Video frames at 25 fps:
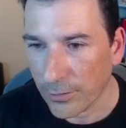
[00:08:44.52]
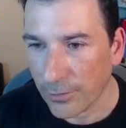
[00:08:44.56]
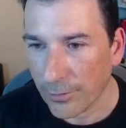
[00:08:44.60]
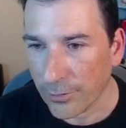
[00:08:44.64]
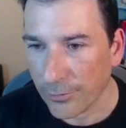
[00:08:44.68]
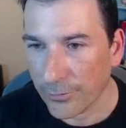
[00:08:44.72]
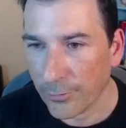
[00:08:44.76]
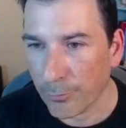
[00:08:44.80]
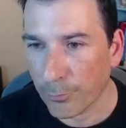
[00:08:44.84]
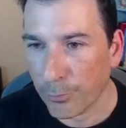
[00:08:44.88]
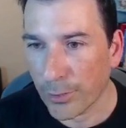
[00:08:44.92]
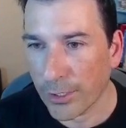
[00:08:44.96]

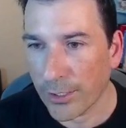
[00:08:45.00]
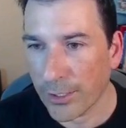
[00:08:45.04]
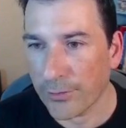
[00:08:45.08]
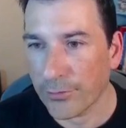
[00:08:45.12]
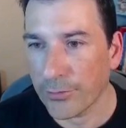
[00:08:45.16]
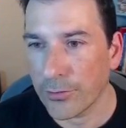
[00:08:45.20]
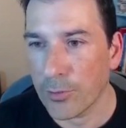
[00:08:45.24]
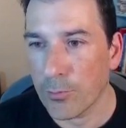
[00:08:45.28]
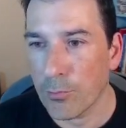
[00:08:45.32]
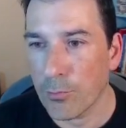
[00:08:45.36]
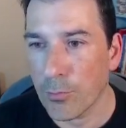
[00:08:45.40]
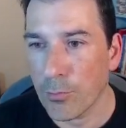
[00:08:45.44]
the
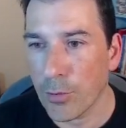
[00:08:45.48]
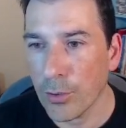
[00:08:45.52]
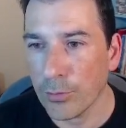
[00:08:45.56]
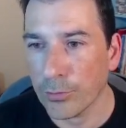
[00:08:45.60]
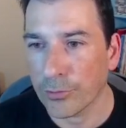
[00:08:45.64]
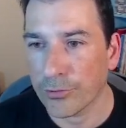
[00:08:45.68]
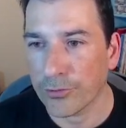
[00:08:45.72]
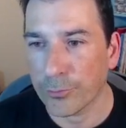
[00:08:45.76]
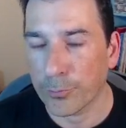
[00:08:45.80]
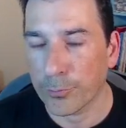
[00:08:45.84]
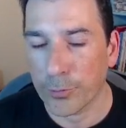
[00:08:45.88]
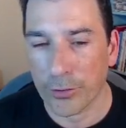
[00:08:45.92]
blending
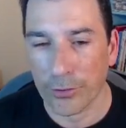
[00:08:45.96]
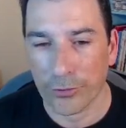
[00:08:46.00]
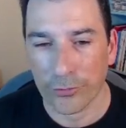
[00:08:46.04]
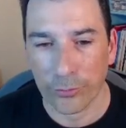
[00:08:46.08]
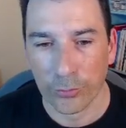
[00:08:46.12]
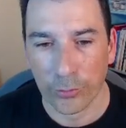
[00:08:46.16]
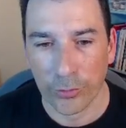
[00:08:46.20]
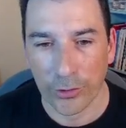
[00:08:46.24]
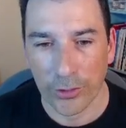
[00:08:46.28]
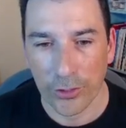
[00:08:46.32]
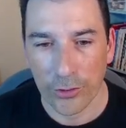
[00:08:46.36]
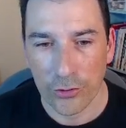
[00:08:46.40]
modes because
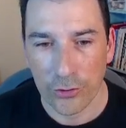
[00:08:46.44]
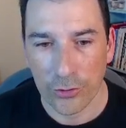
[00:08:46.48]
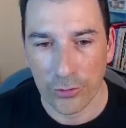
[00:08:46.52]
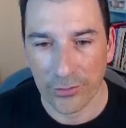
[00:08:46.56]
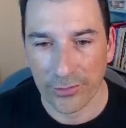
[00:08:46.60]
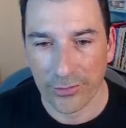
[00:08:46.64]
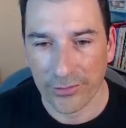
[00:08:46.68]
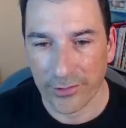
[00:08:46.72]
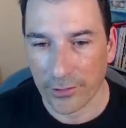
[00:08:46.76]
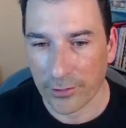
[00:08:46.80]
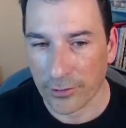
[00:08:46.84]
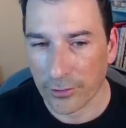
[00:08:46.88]
we can
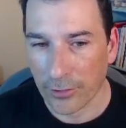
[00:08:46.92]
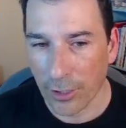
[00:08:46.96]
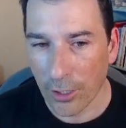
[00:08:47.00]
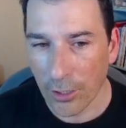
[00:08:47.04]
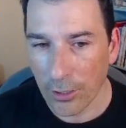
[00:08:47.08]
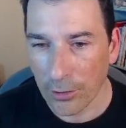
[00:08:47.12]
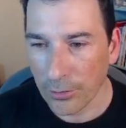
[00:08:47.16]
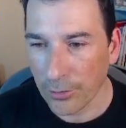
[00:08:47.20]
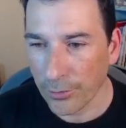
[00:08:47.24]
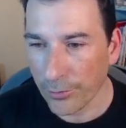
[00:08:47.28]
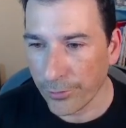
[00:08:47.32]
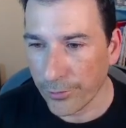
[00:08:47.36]
use the
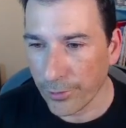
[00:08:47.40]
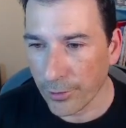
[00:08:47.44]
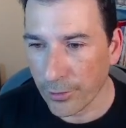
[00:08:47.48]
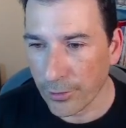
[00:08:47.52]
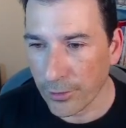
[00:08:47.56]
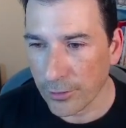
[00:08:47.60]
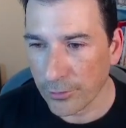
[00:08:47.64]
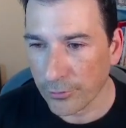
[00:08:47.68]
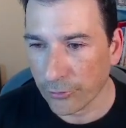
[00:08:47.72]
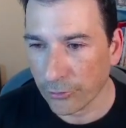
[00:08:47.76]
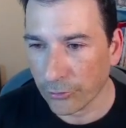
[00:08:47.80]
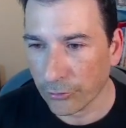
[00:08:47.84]
color
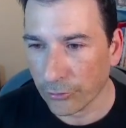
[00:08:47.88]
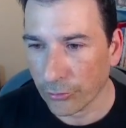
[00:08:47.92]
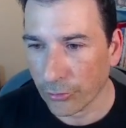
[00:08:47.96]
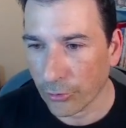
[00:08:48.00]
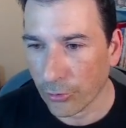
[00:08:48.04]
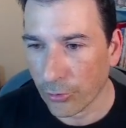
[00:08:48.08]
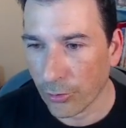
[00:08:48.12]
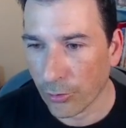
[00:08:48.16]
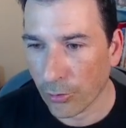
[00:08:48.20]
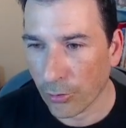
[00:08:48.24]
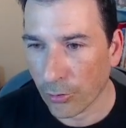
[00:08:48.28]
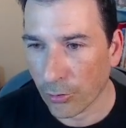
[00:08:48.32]
dodge
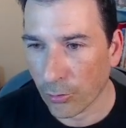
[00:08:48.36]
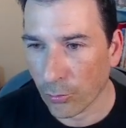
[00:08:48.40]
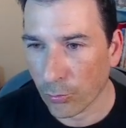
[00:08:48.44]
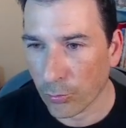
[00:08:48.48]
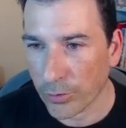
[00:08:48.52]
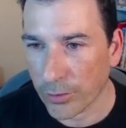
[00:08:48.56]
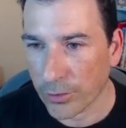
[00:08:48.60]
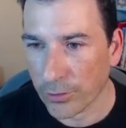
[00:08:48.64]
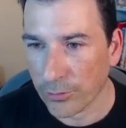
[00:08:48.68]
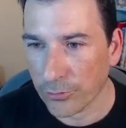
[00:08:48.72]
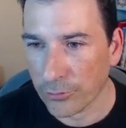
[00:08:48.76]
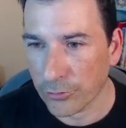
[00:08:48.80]
or we
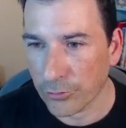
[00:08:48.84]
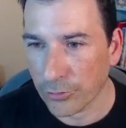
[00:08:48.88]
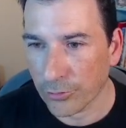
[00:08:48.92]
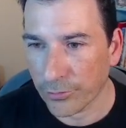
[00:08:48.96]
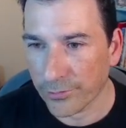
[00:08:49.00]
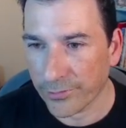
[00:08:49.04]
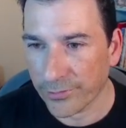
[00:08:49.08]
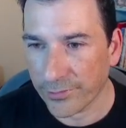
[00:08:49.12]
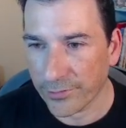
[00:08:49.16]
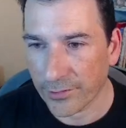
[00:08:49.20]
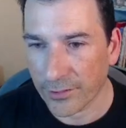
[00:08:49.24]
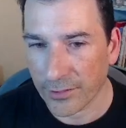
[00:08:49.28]
can
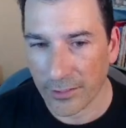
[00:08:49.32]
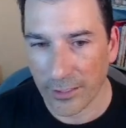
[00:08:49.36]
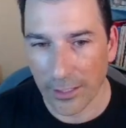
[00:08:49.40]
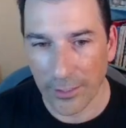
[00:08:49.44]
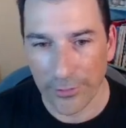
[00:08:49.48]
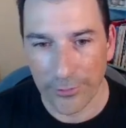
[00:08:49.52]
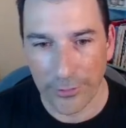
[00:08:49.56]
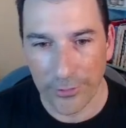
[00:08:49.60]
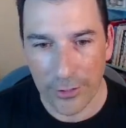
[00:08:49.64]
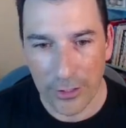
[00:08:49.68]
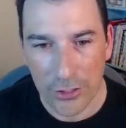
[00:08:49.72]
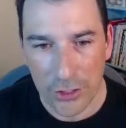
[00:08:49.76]
use the
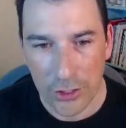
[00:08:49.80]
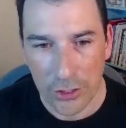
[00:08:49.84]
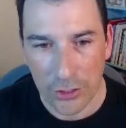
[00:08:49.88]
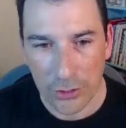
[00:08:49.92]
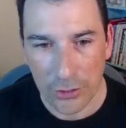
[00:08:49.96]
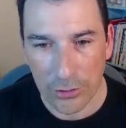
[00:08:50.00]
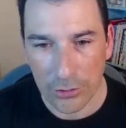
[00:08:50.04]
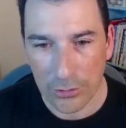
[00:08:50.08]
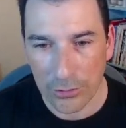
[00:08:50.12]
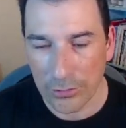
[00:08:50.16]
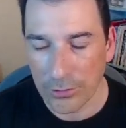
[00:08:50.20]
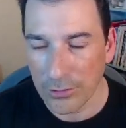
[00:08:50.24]

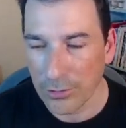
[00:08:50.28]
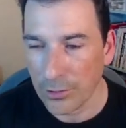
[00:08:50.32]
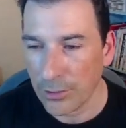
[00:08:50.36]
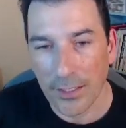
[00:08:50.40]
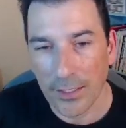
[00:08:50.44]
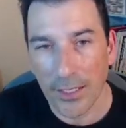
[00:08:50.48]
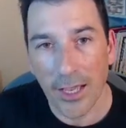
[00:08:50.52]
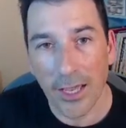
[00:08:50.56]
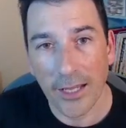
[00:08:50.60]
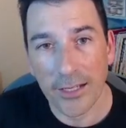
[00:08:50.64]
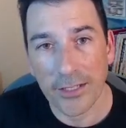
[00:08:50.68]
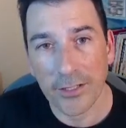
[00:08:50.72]
addition
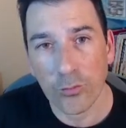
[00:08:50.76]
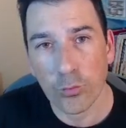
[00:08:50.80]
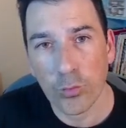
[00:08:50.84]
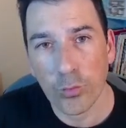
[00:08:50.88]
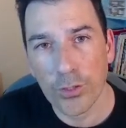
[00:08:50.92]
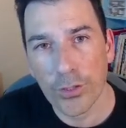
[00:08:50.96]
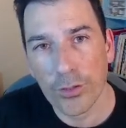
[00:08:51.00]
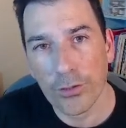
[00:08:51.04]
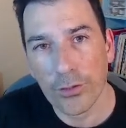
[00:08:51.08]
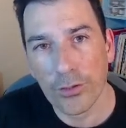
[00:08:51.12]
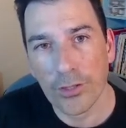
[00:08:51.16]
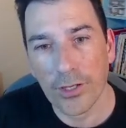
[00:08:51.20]
and if we
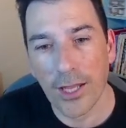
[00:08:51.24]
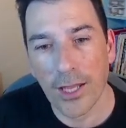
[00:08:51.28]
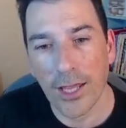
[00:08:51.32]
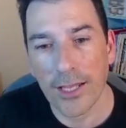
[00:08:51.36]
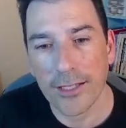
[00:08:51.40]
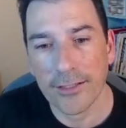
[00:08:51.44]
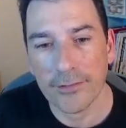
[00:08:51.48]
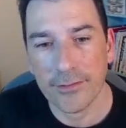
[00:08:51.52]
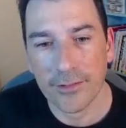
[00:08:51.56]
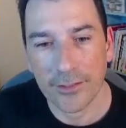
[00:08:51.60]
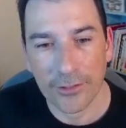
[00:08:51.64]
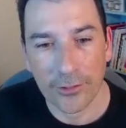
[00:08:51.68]
don't
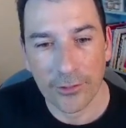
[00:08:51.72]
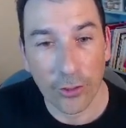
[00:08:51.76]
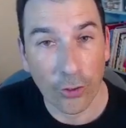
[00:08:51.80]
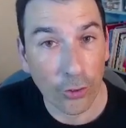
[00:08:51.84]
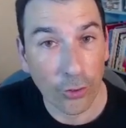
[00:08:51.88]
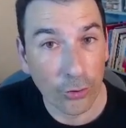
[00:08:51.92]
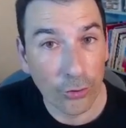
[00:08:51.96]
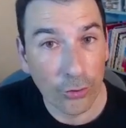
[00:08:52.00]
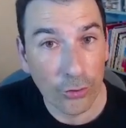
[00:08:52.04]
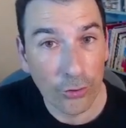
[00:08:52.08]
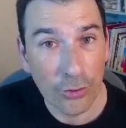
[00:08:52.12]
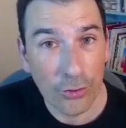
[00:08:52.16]
like the
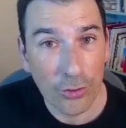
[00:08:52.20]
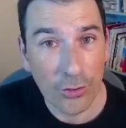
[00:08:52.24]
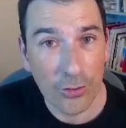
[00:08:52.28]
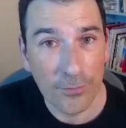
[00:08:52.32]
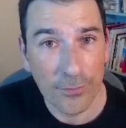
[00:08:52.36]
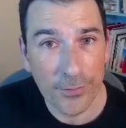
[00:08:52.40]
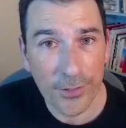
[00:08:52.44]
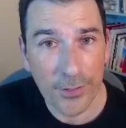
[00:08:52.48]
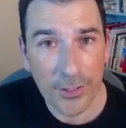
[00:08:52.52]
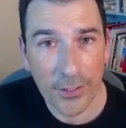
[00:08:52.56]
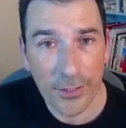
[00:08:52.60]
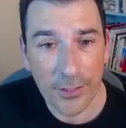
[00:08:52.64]
color
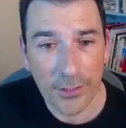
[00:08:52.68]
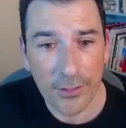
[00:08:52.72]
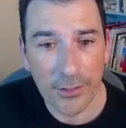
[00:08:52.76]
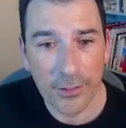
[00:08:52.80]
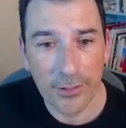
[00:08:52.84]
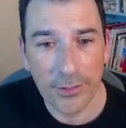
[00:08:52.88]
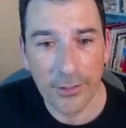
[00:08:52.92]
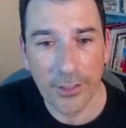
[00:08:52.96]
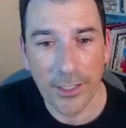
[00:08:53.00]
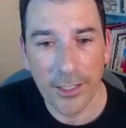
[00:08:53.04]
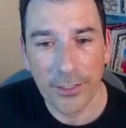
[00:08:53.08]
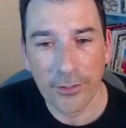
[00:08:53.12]
of the
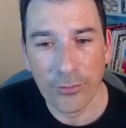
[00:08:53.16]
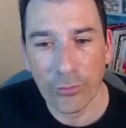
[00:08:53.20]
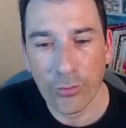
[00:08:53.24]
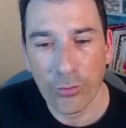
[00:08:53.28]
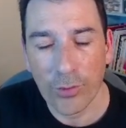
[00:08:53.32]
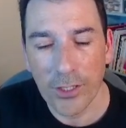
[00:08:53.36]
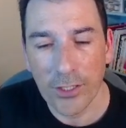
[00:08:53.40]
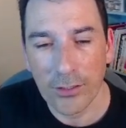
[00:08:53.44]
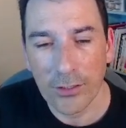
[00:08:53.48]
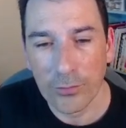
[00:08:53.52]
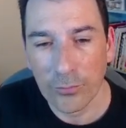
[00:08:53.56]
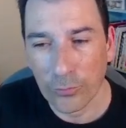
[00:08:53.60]
light
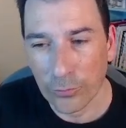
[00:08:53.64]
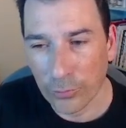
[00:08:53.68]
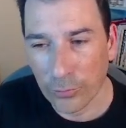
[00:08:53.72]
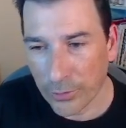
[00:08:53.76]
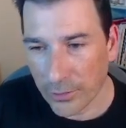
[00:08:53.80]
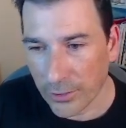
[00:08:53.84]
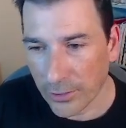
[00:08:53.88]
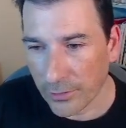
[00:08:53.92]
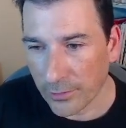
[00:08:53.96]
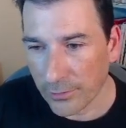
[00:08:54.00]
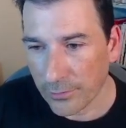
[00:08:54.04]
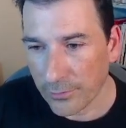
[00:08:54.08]
ray we
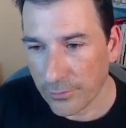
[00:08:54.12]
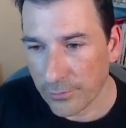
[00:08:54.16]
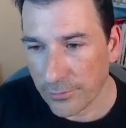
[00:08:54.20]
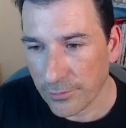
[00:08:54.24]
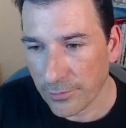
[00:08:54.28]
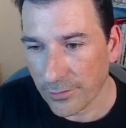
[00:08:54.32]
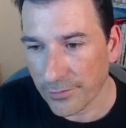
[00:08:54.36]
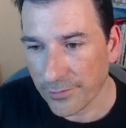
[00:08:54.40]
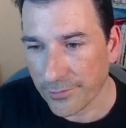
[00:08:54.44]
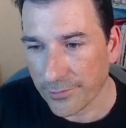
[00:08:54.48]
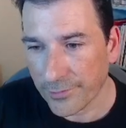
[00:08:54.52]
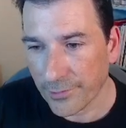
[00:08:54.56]
can
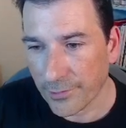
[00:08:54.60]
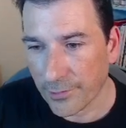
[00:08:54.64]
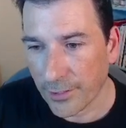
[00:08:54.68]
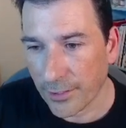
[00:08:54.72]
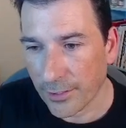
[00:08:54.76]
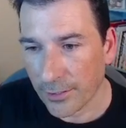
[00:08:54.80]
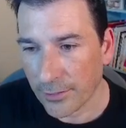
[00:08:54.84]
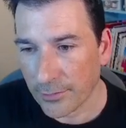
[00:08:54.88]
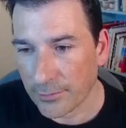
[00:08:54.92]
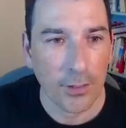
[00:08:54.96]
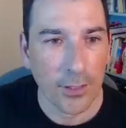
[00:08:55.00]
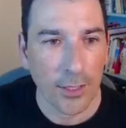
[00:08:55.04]
just
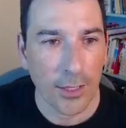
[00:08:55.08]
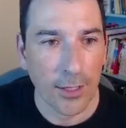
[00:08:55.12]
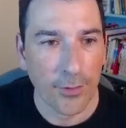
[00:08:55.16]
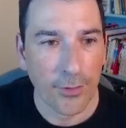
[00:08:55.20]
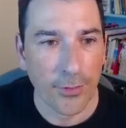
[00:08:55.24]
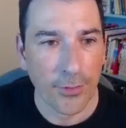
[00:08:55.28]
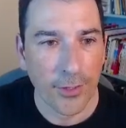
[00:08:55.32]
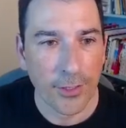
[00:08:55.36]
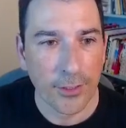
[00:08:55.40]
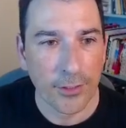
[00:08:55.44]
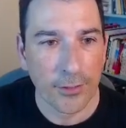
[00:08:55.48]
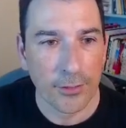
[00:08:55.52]
select
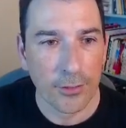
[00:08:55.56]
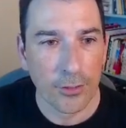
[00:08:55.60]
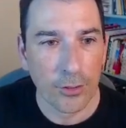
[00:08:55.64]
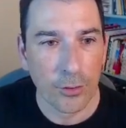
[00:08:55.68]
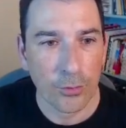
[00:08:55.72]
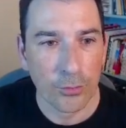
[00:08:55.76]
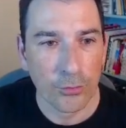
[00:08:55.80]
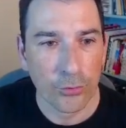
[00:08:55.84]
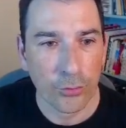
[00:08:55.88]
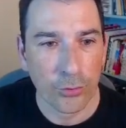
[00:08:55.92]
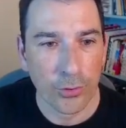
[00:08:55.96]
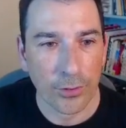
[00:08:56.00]
and then go
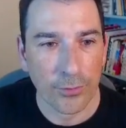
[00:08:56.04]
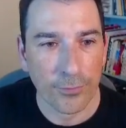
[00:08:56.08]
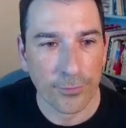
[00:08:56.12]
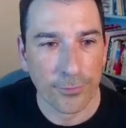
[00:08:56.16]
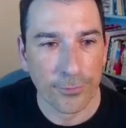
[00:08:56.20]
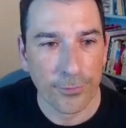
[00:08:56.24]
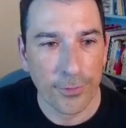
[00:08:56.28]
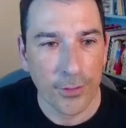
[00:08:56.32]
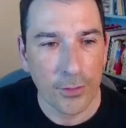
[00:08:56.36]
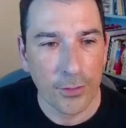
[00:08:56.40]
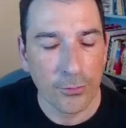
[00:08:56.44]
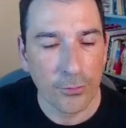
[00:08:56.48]
to the
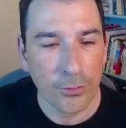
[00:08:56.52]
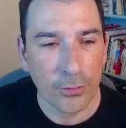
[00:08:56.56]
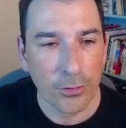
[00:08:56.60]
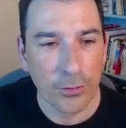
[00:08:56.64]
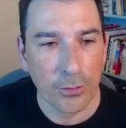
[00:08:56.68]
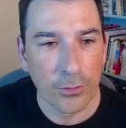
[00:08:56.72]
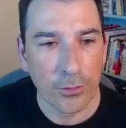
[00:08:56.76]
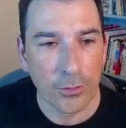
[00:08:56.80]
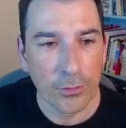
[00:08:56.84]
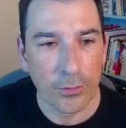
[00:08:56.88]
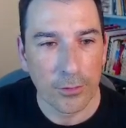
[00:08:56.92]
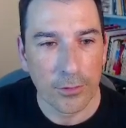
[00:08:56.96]

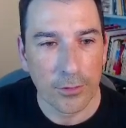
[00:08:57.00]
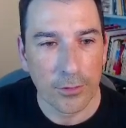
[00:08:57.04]
filter